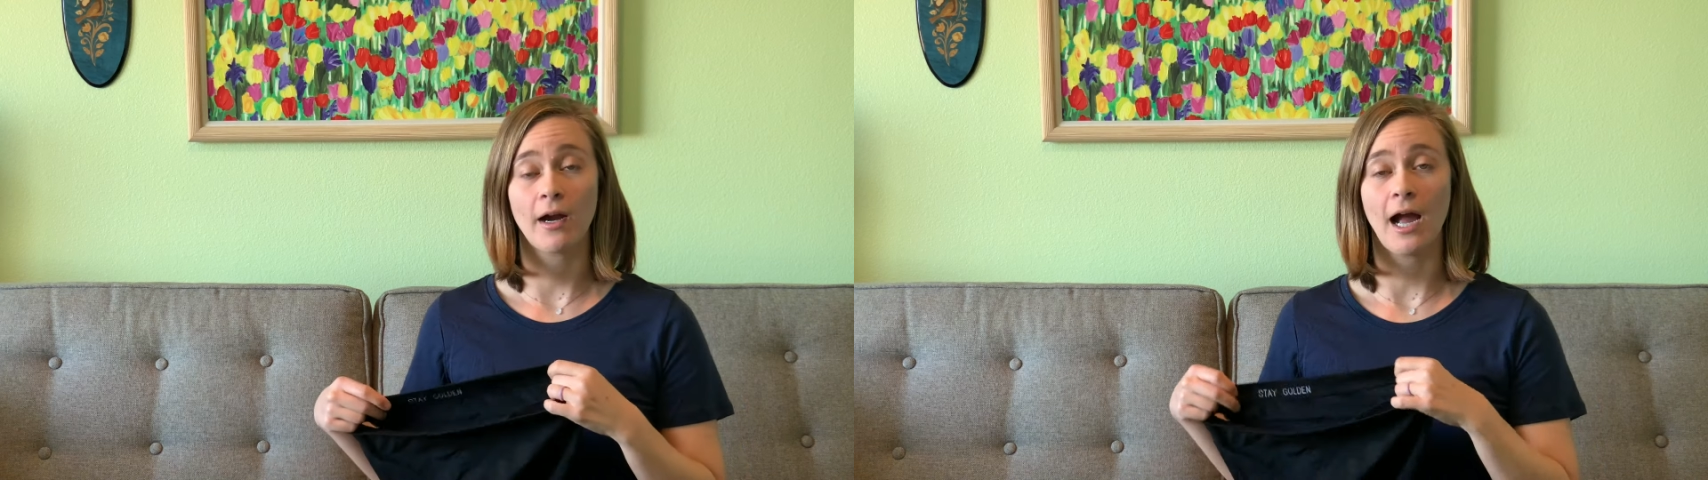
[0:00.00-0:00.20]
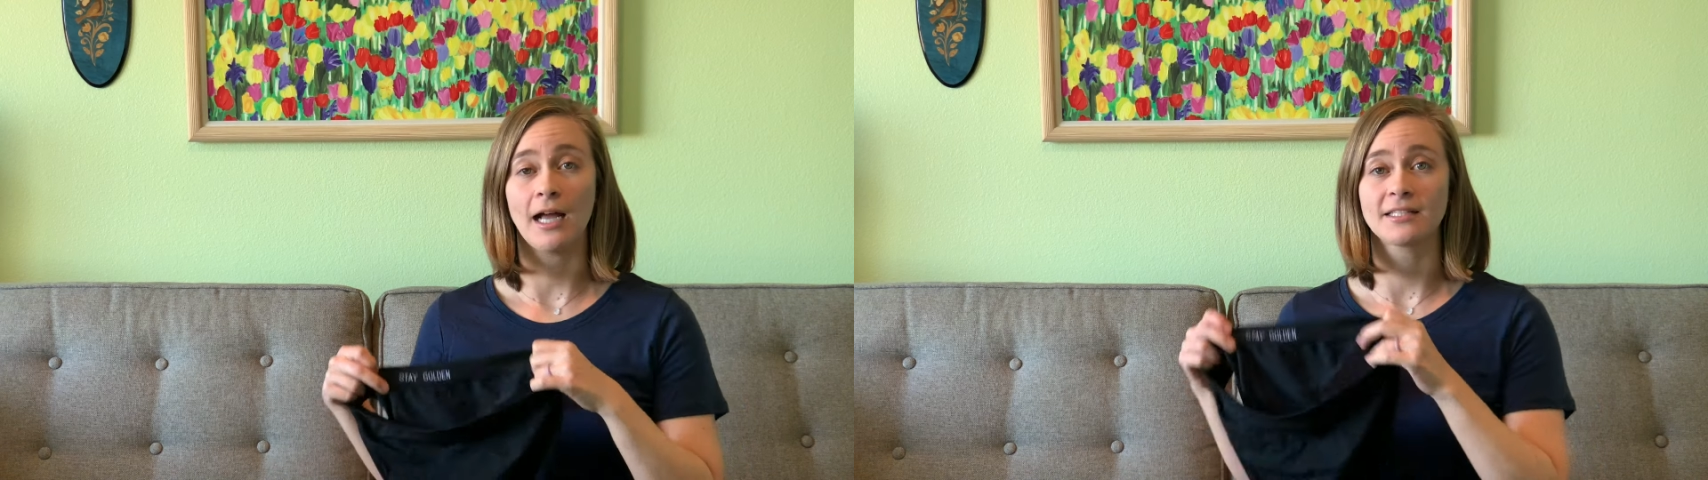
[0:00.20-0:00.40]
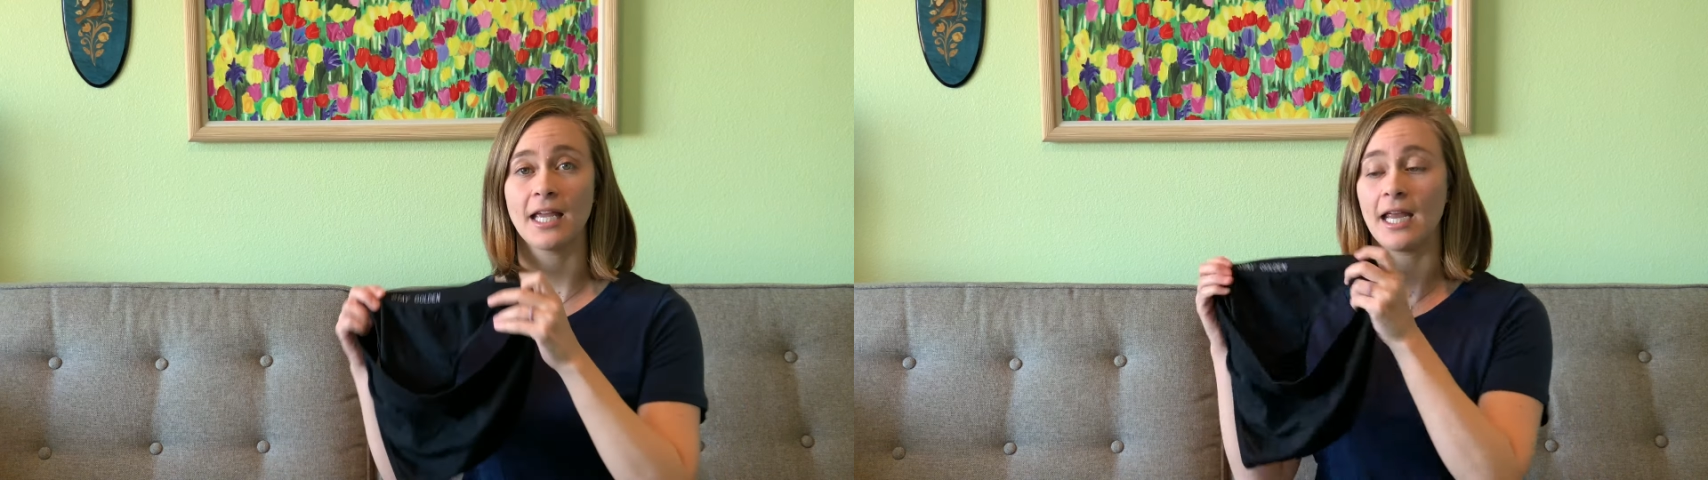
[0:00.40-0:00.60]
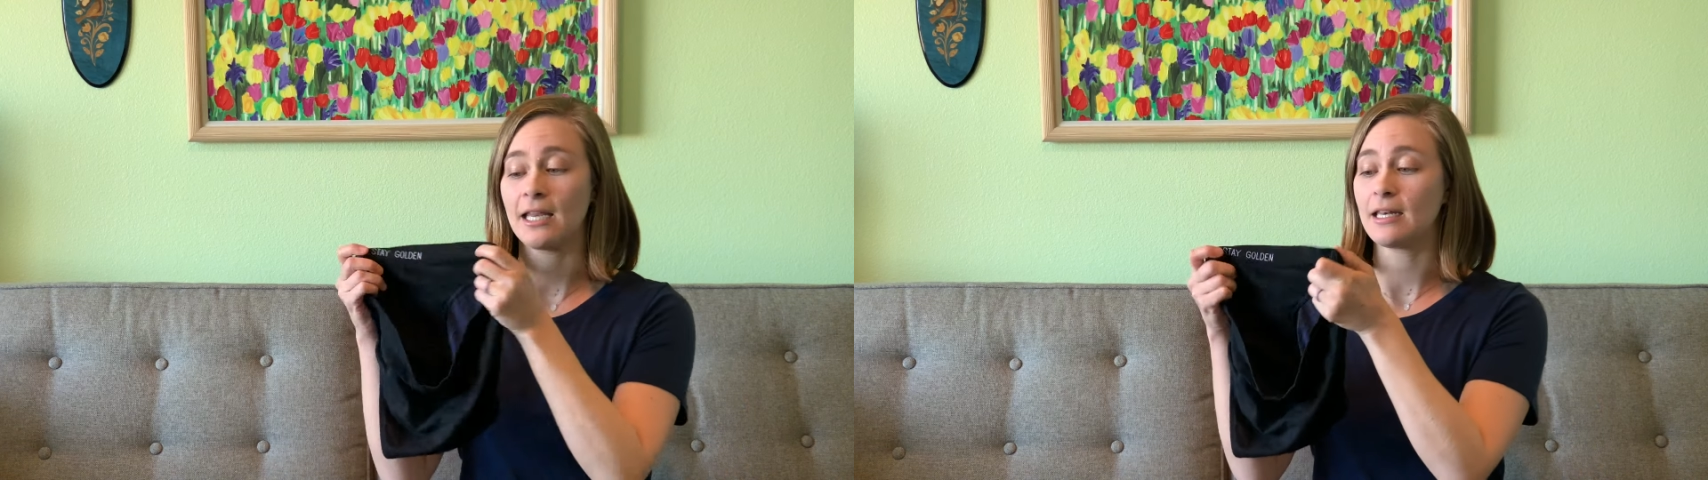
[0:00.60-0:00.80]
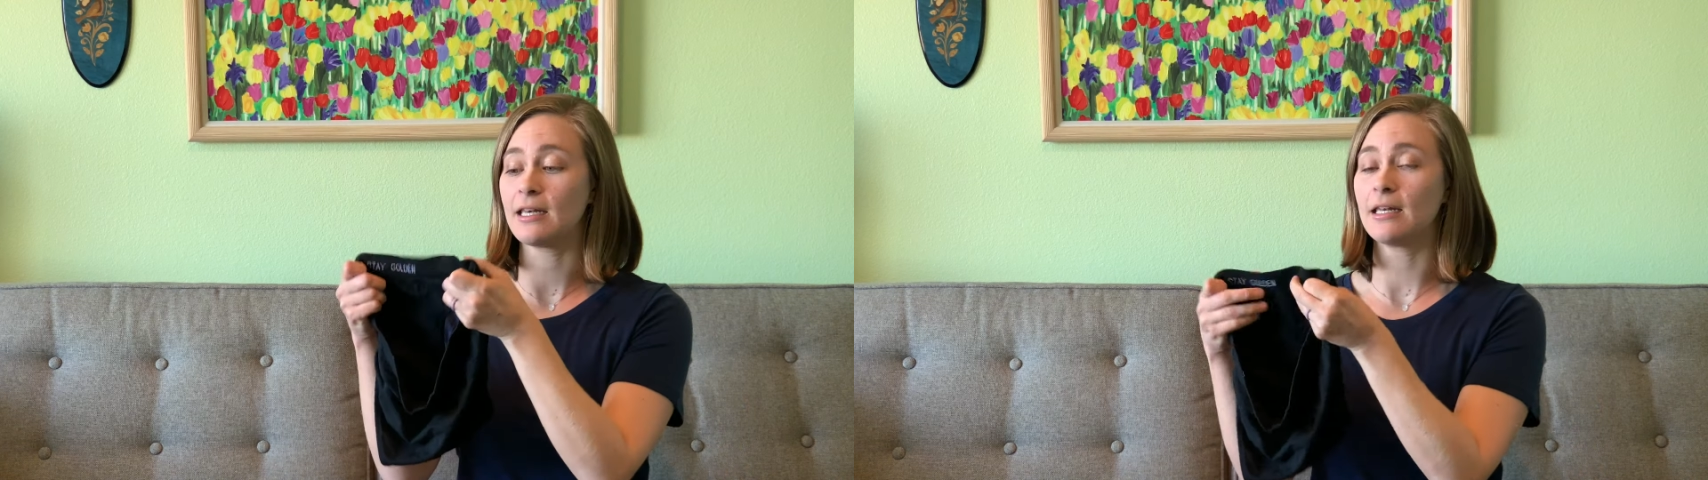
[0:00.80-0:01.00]
has a
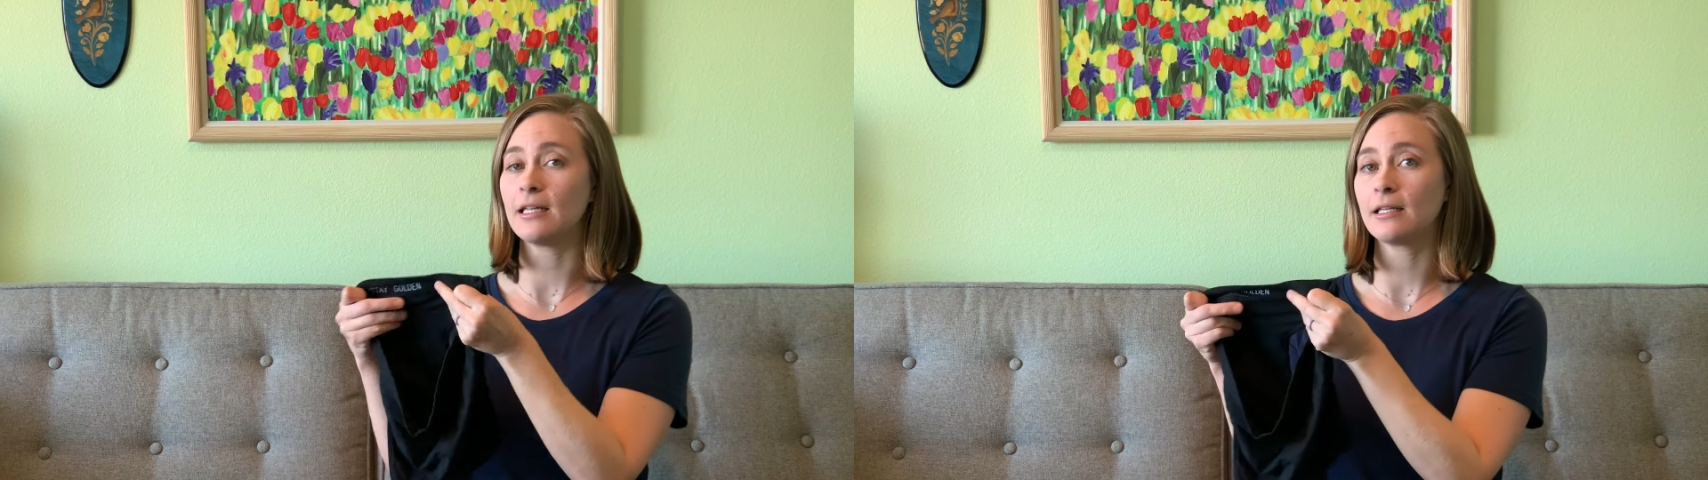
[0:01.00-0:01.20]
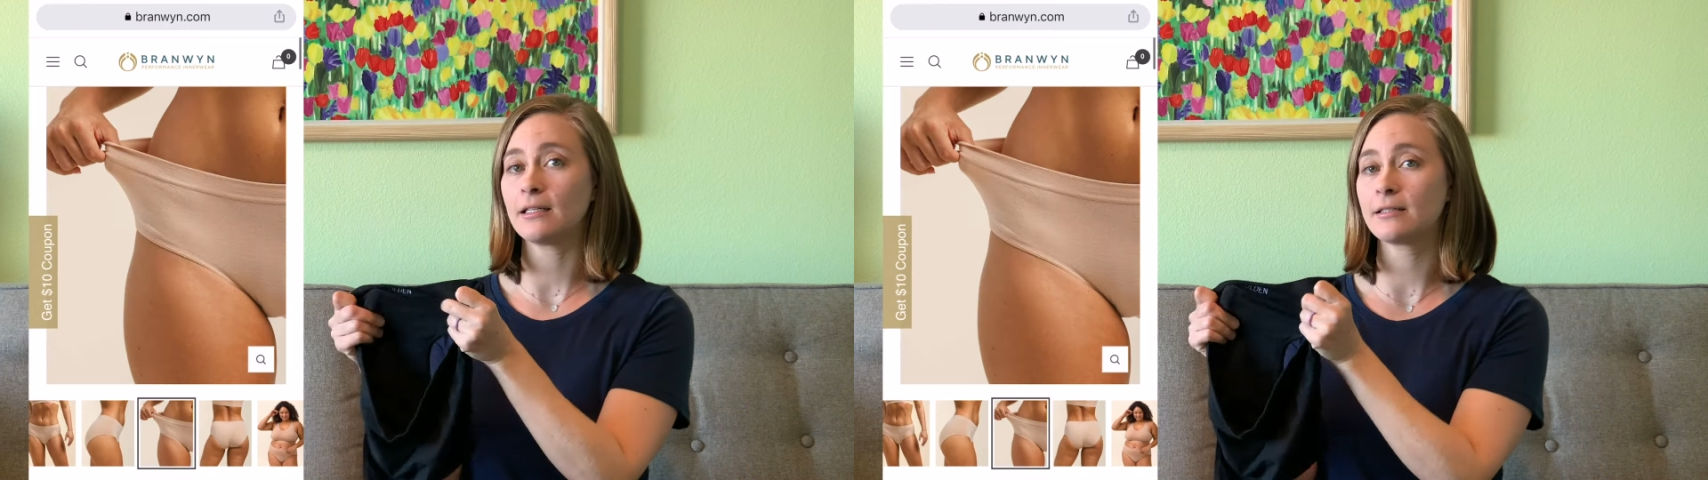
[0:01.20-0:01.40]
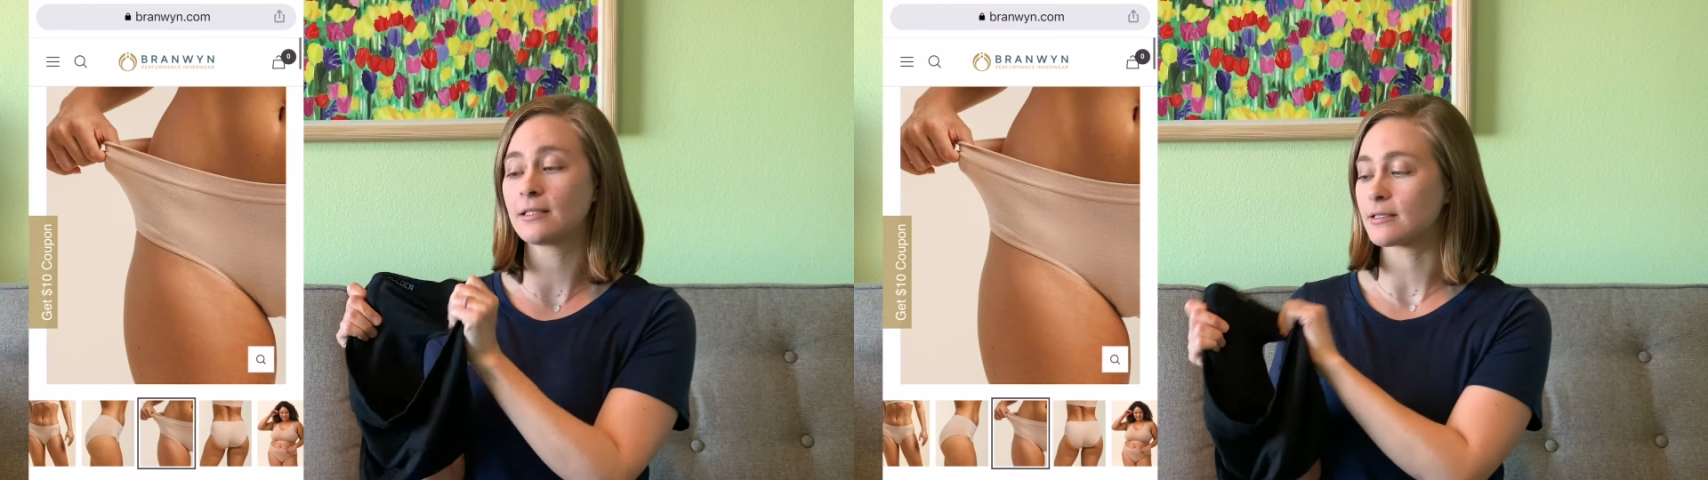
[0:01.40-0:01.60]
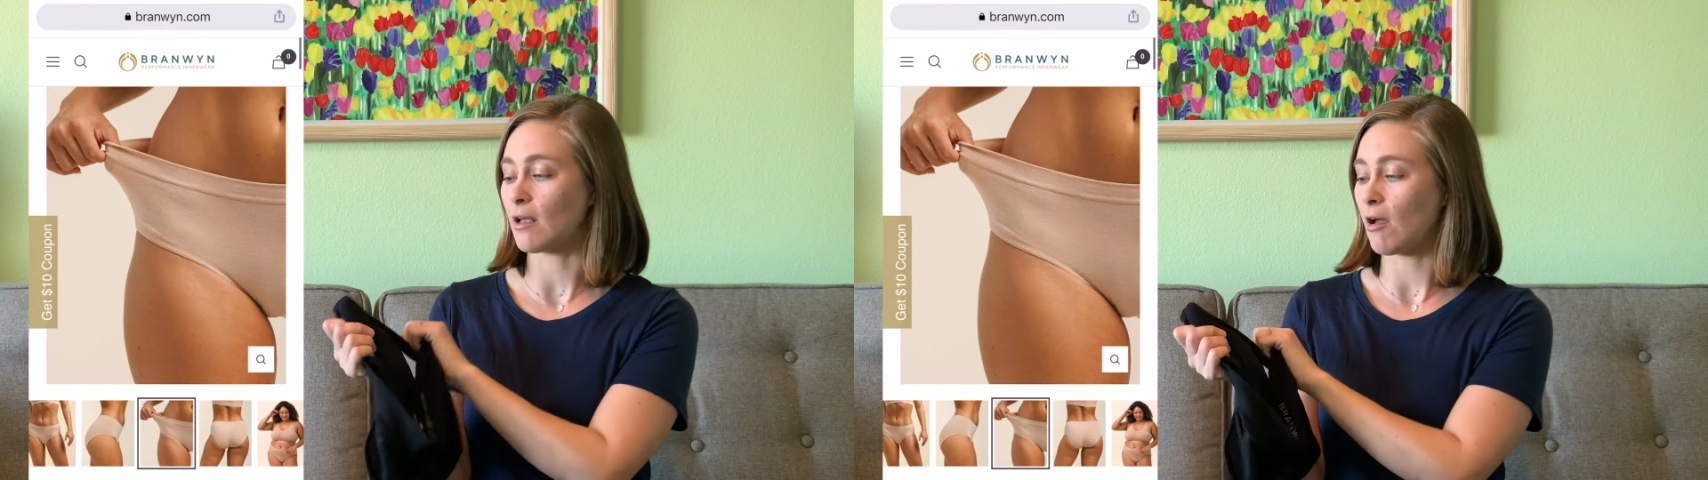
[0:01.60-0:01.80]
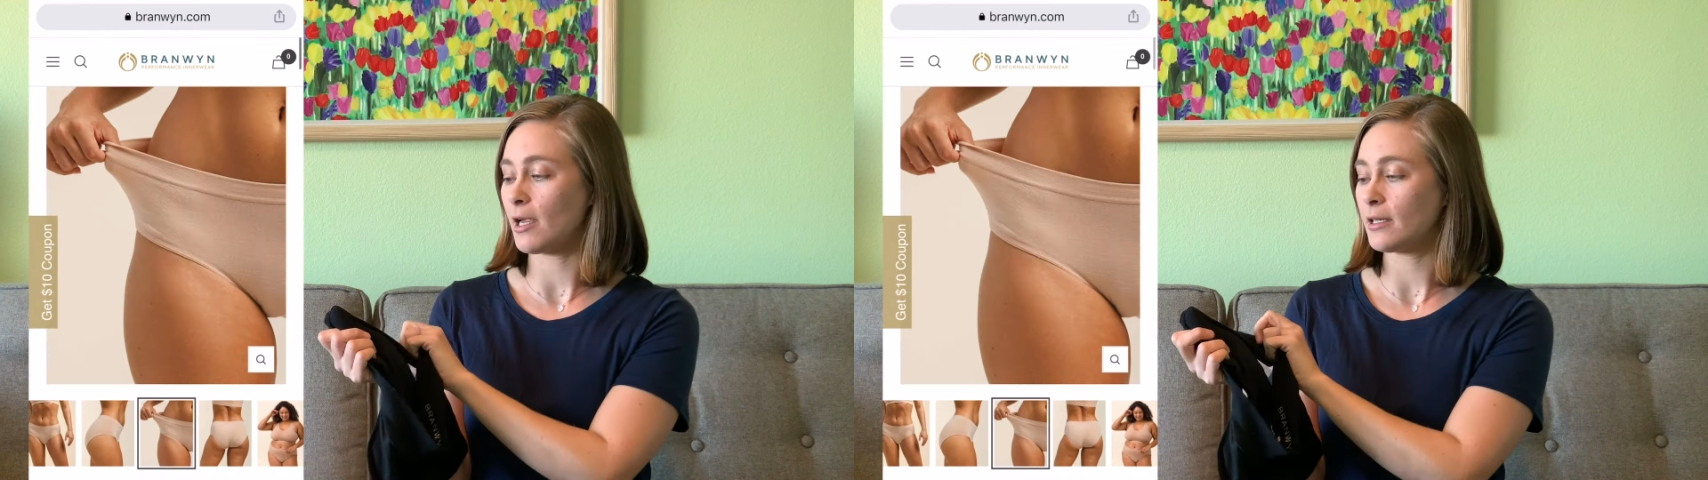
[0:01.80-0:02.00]
knitted
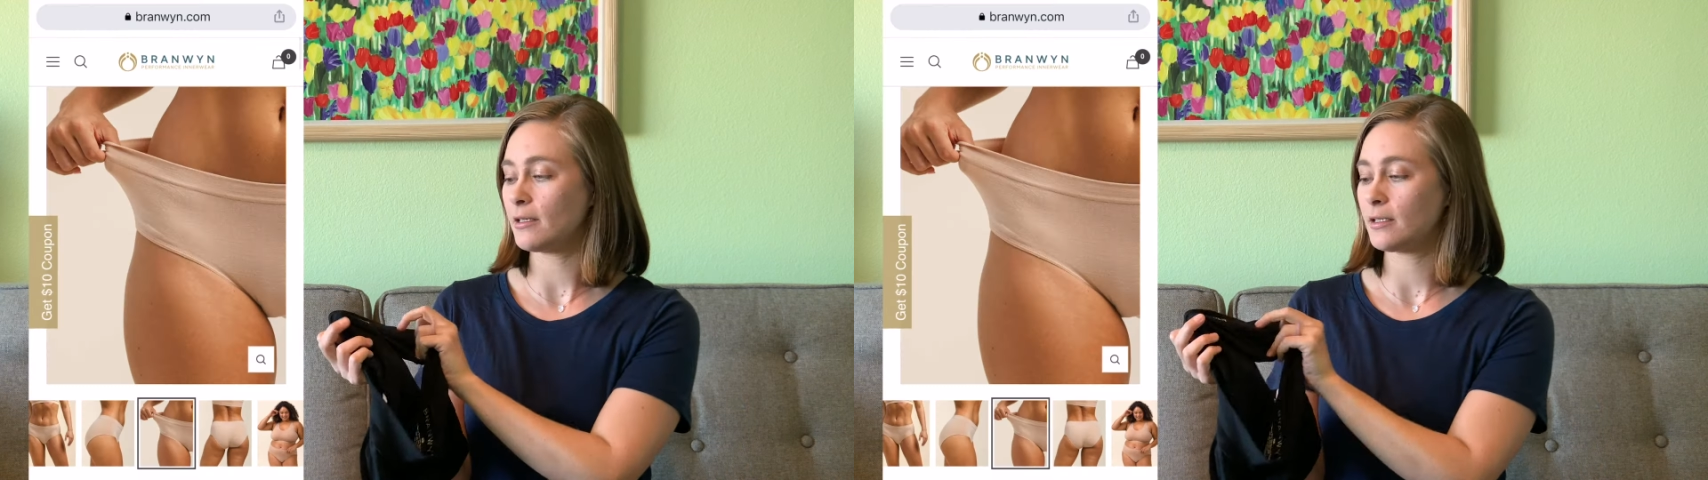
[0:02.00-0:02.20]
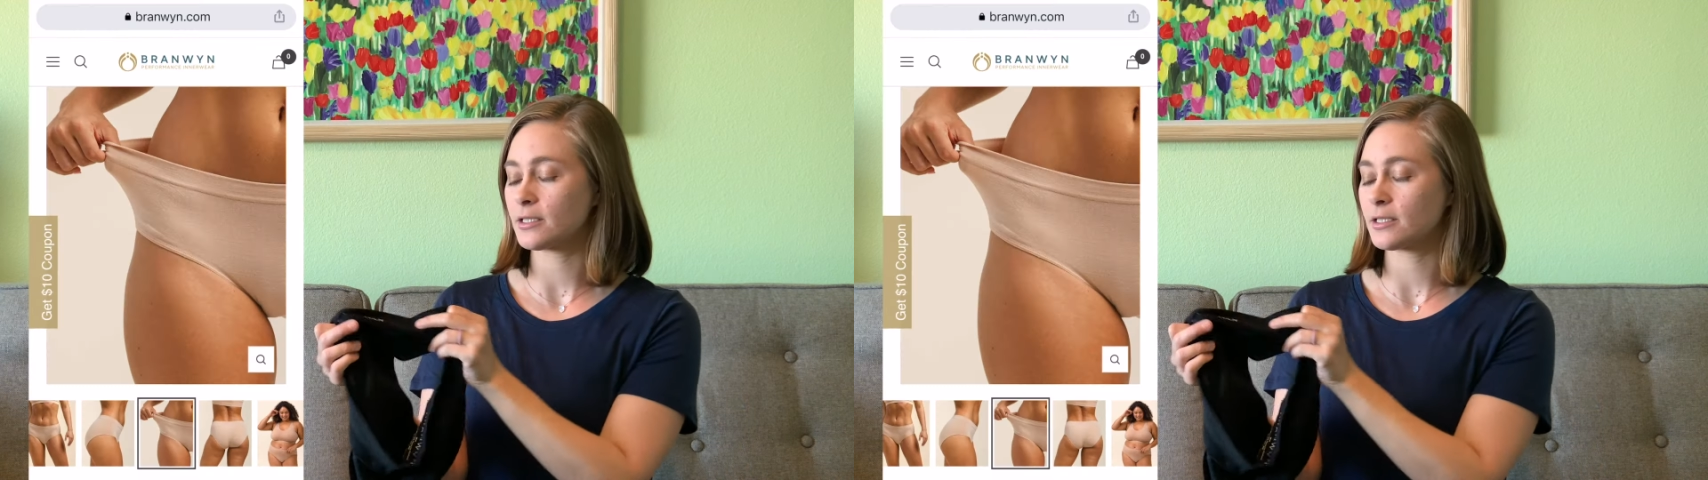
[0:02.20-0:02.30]
design,